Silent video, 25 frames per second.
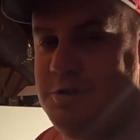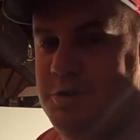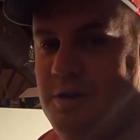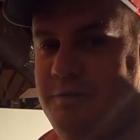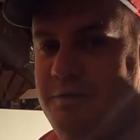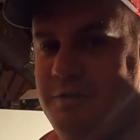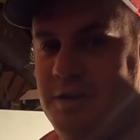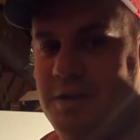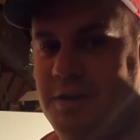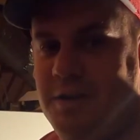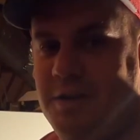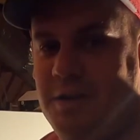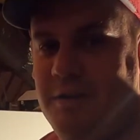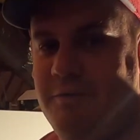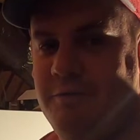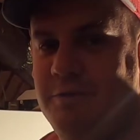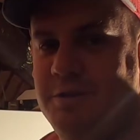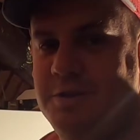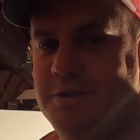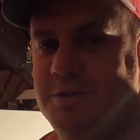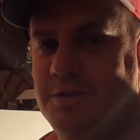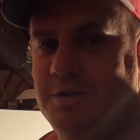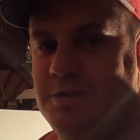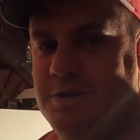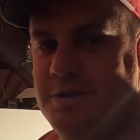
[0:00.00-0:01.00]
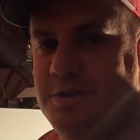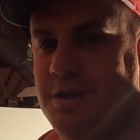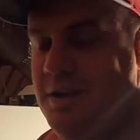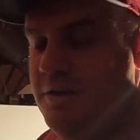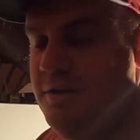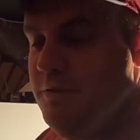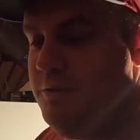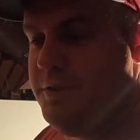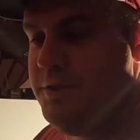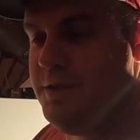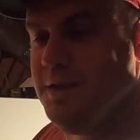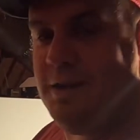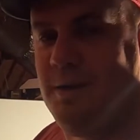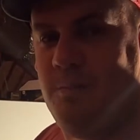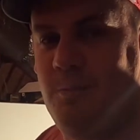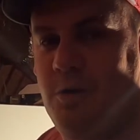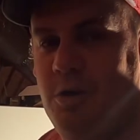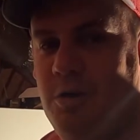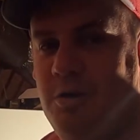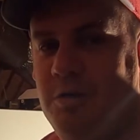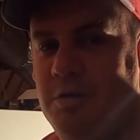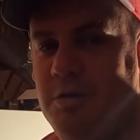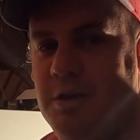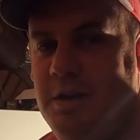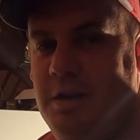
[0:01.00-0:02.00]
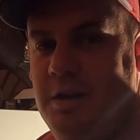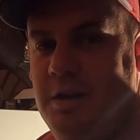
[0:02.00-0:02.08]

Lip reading: you, I've done enough research, I don't think I'm wrong.